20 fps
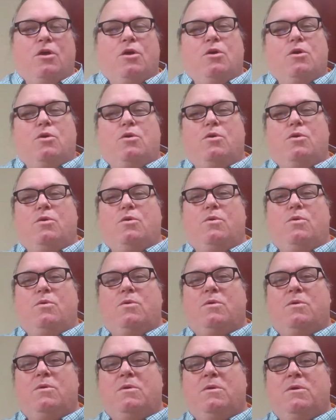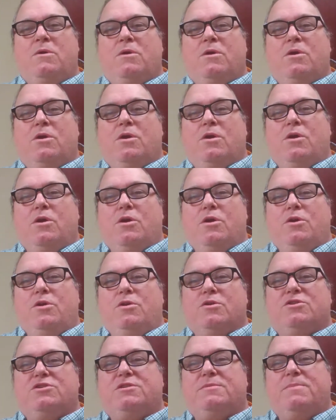who
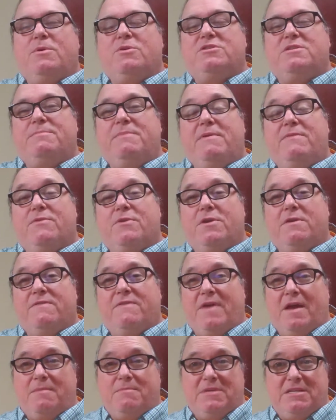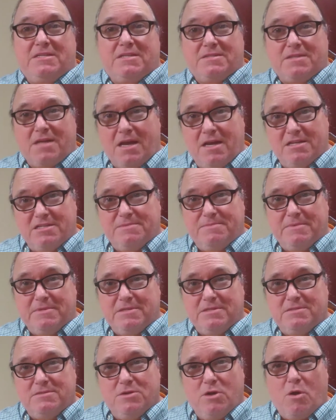you're supposed to be for your families as a
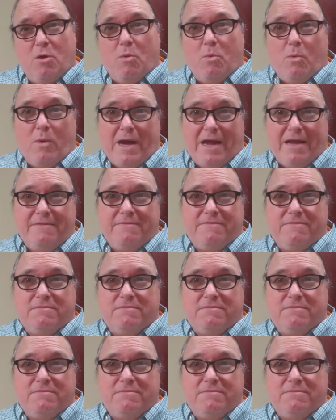husband or wife.